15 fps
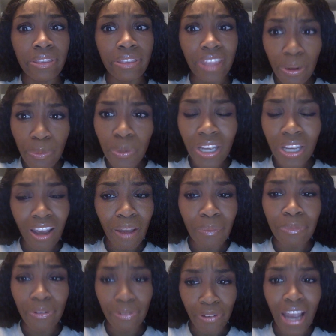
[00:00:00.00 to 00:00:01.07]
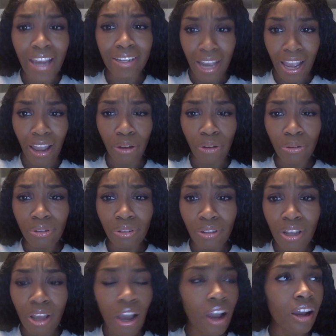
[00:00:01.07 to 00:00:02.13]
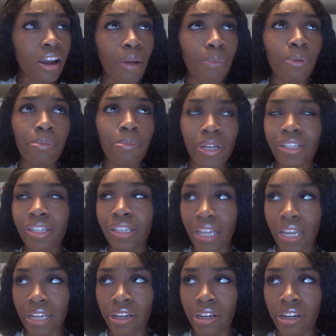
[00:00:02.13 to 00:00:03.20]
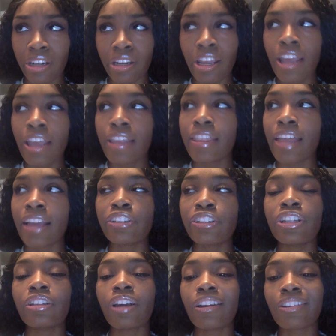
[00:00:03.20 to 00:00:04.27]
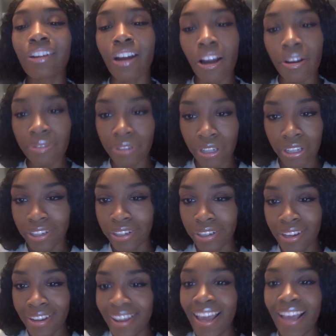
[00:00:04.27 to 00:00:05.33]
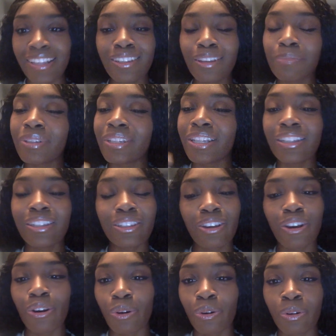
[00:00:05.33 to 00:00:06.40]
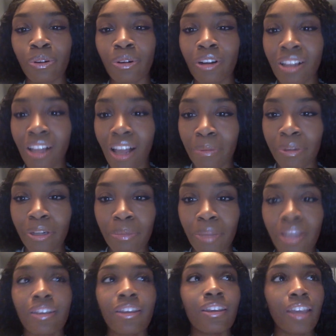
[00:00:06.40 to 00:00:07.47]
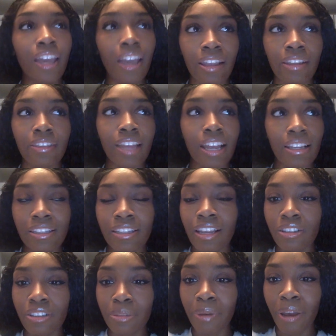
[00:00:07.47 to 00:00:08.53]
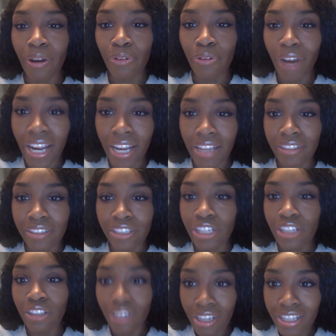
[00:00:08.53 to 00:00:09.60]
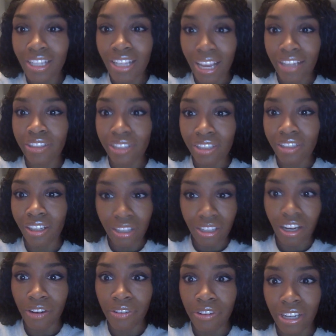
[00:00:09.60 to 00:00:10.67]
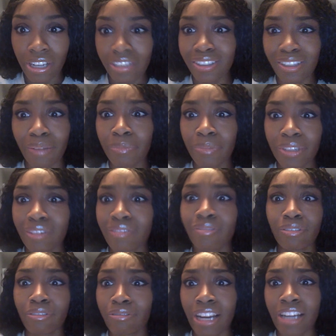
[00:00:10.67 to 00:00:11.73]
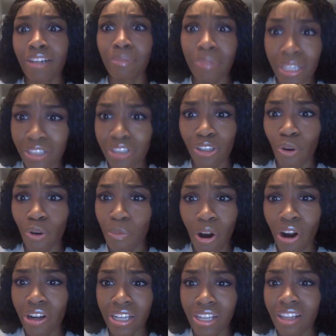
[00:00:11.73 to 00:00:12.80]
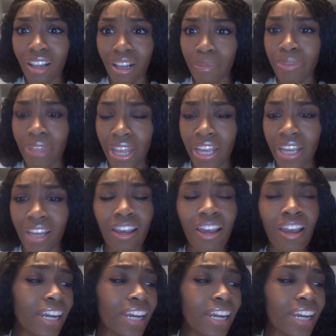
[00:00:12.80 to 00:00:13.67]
Then we come to find out a couple months later that she's undercover at some disco club. And I'm like, yeah, that sounds about right. She looks like she's undercover at some random disco party club thing.